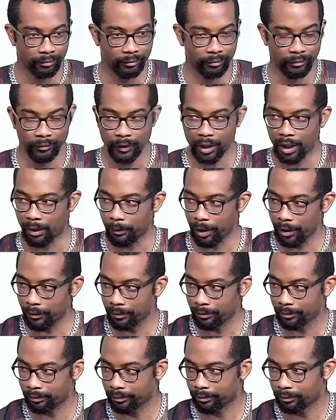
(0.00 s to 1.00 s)
Amen? Amen?
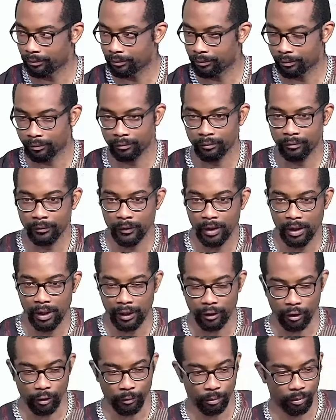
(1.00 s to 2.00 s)
Let us
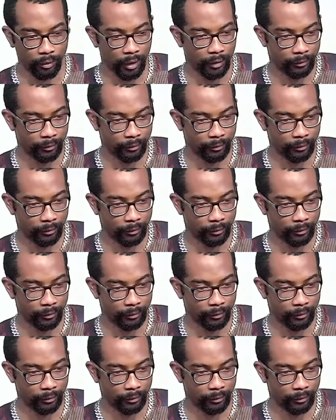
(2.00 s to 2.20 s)
pray.